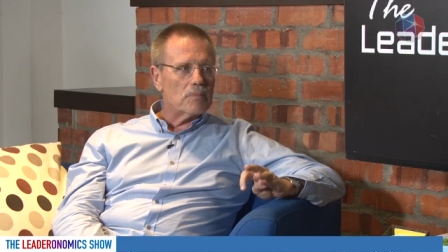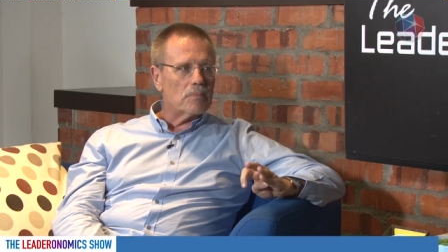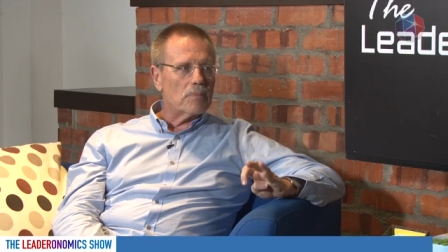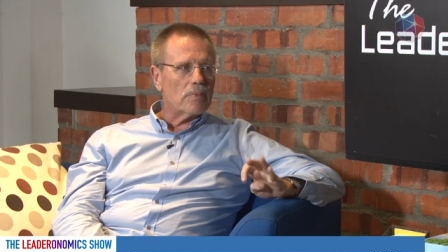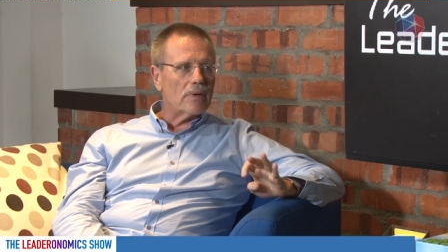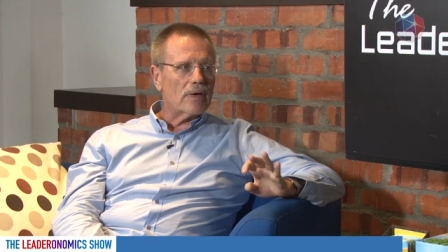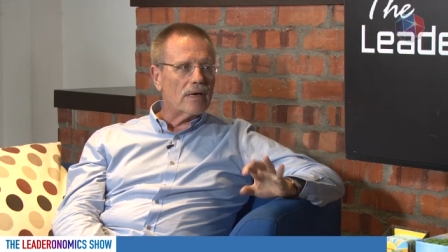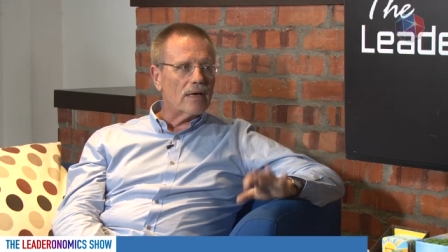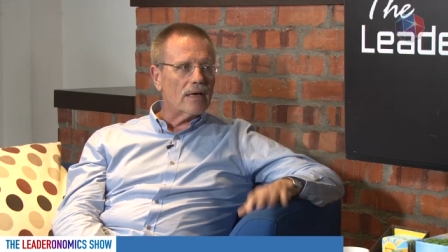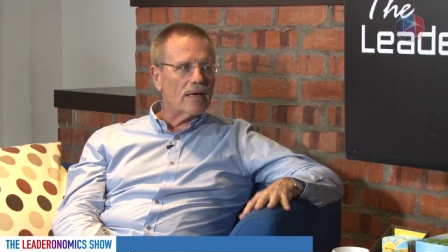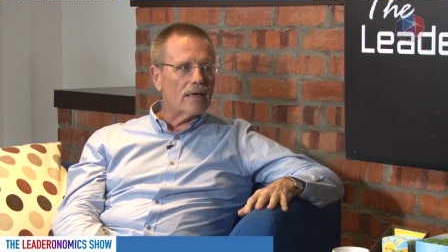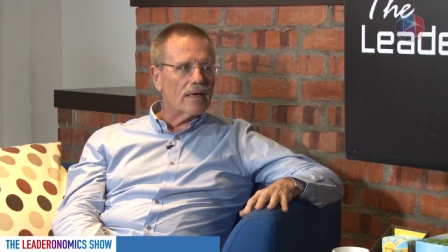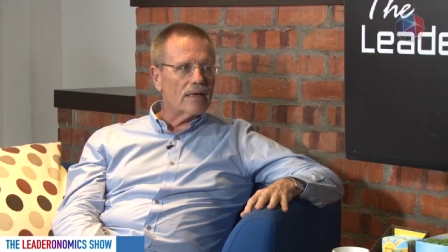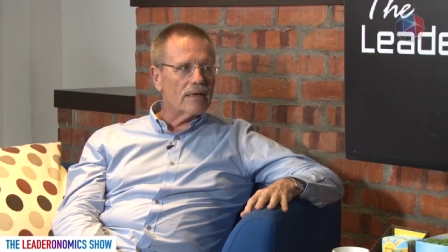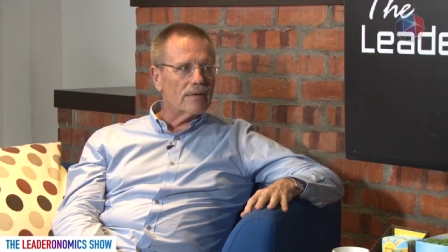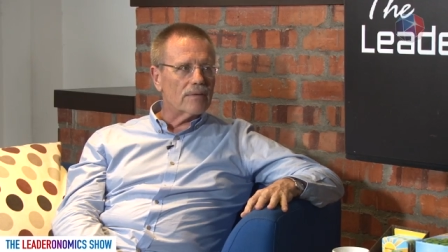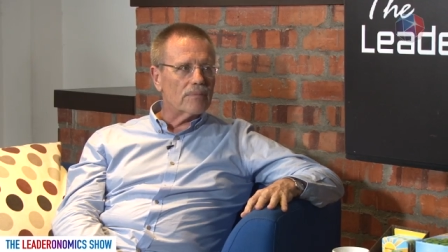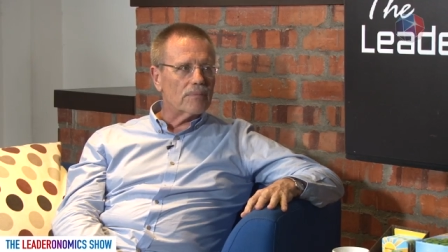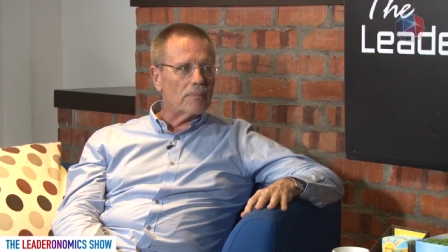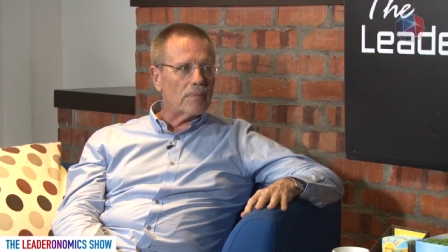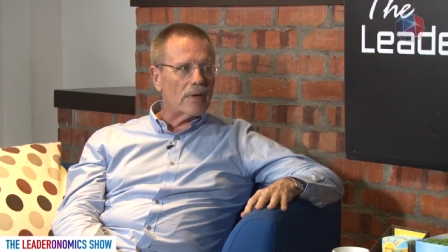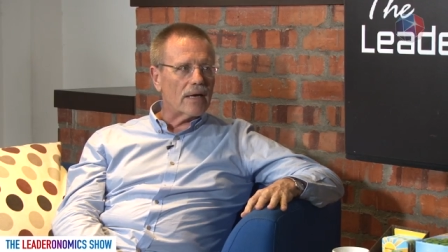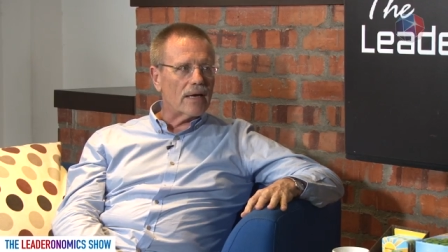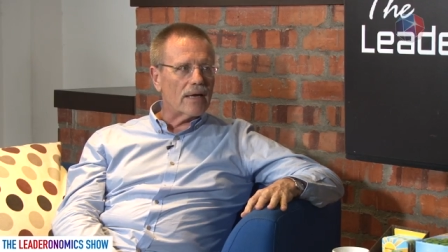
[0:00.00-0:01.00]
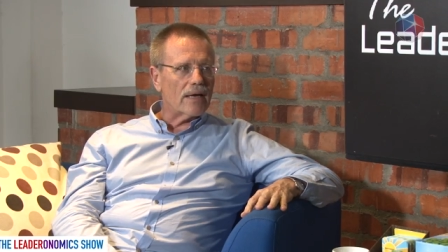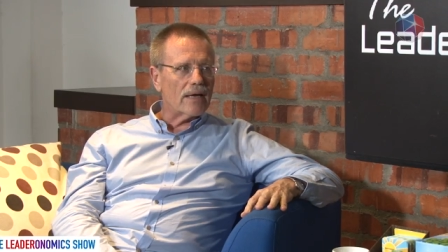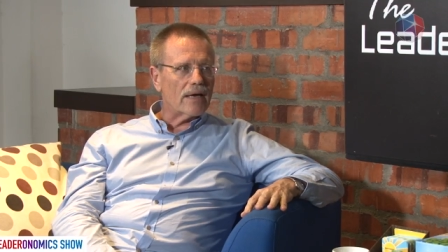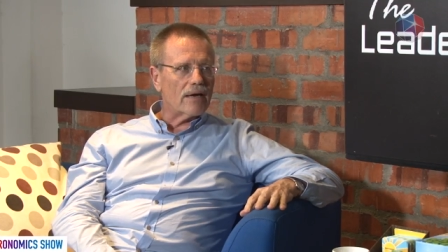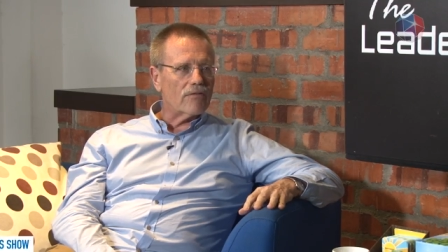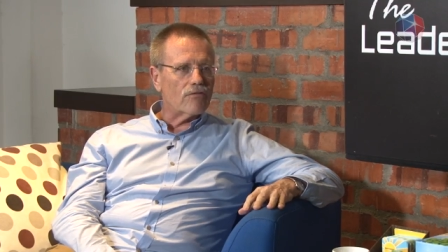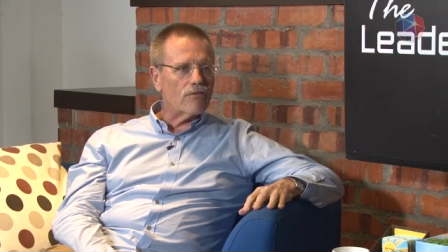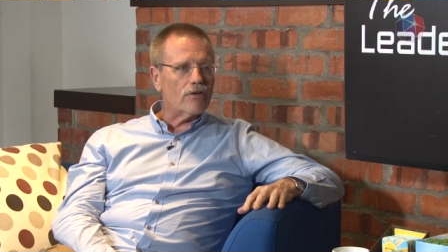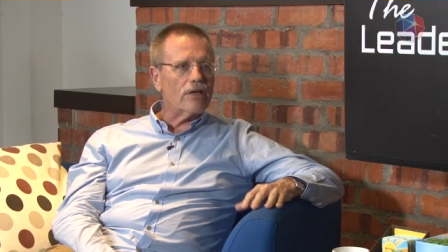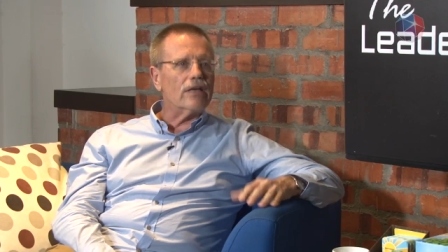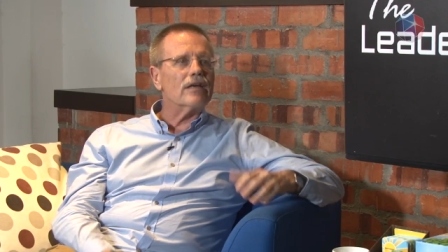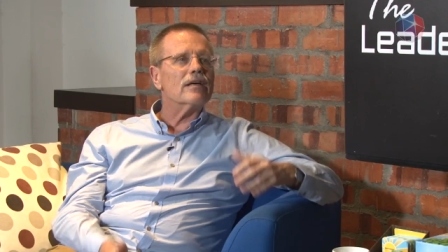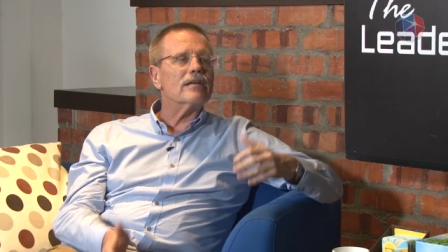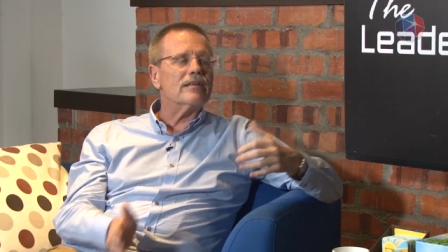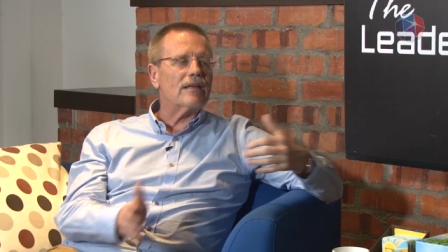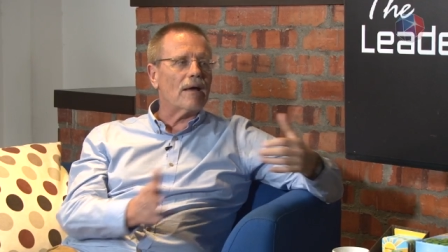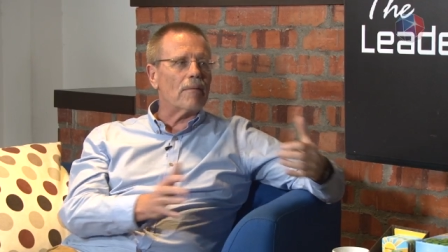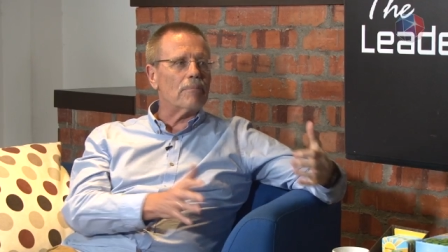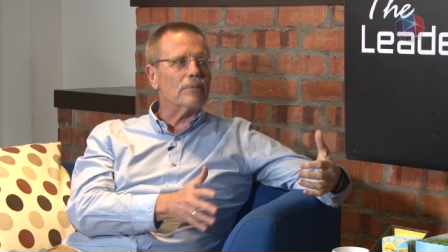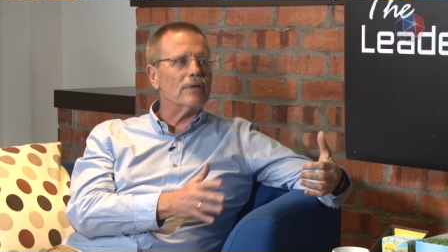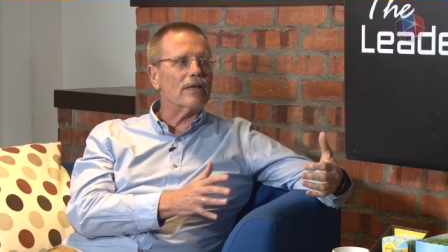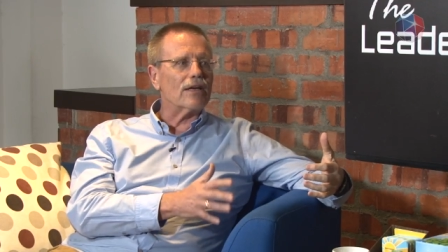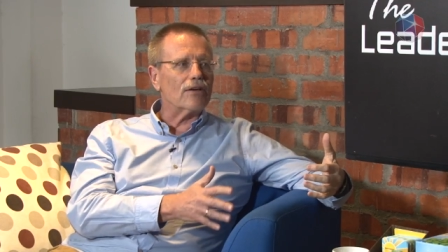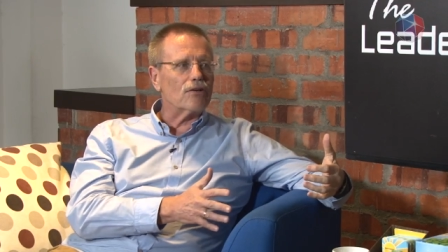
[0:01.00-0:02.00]
By
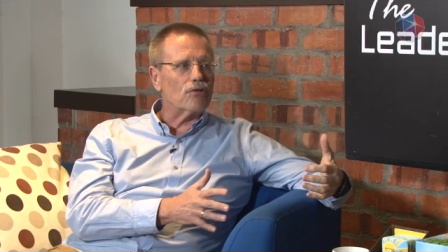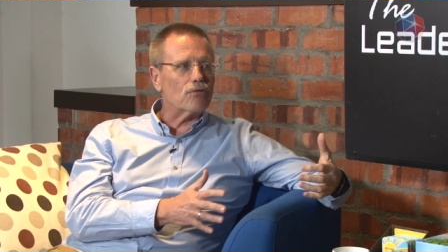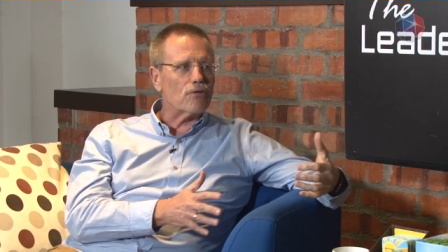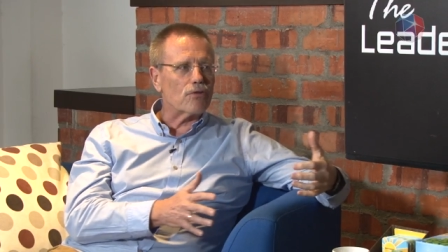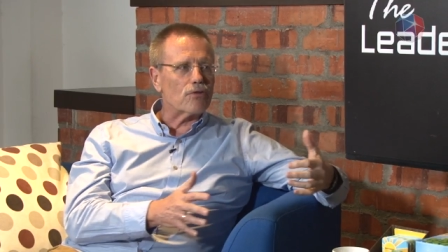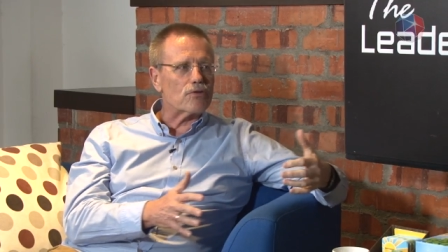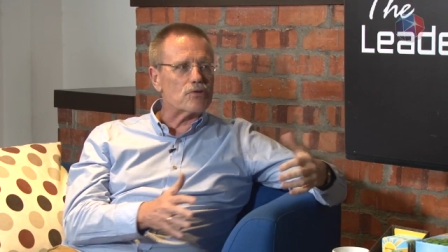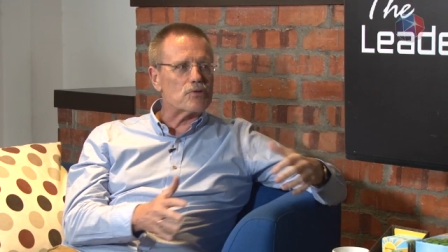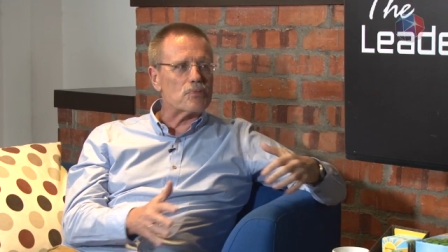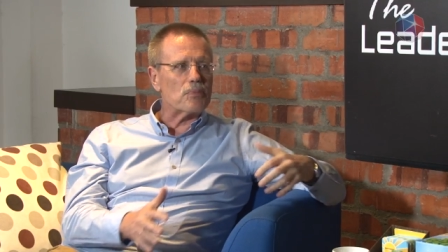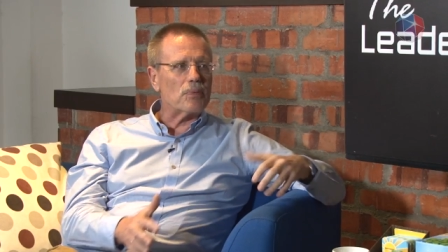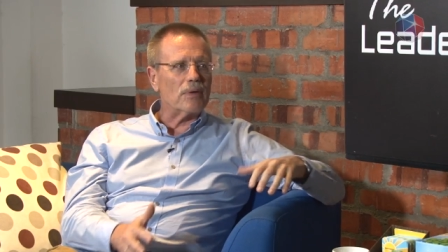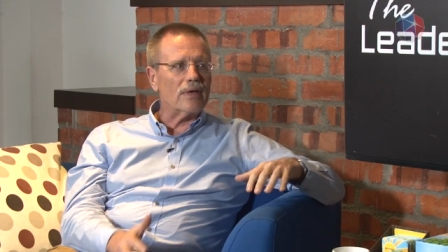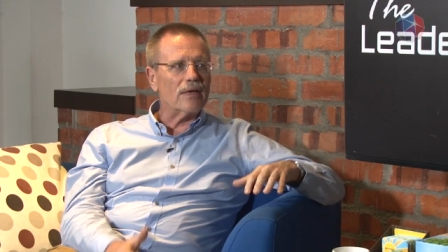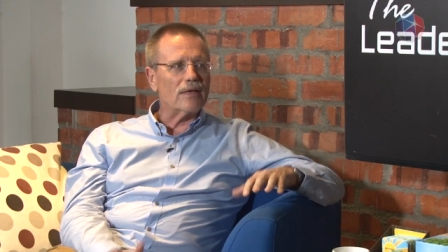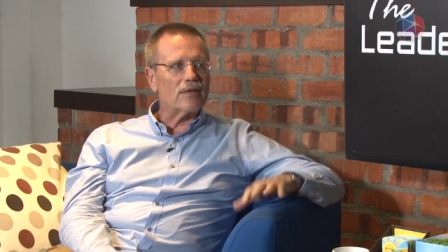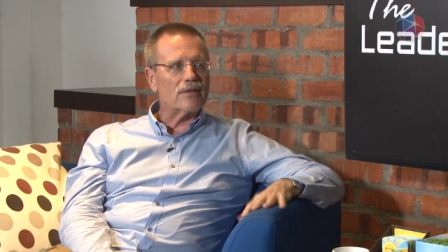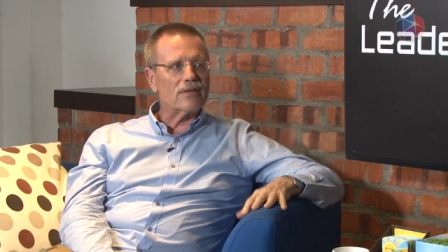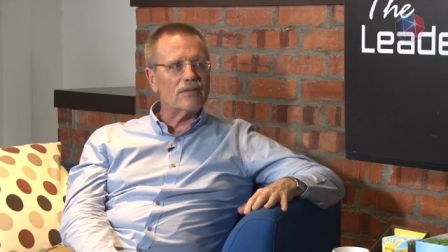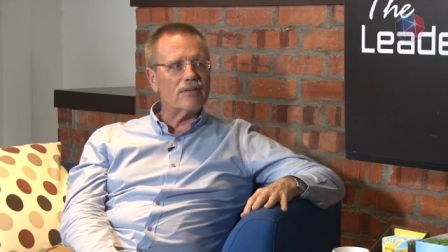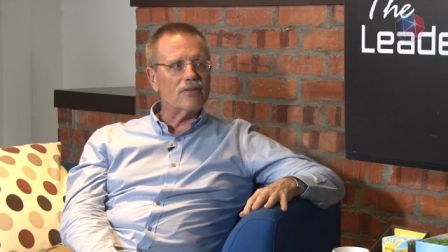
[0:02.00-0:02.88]
readapting to the speed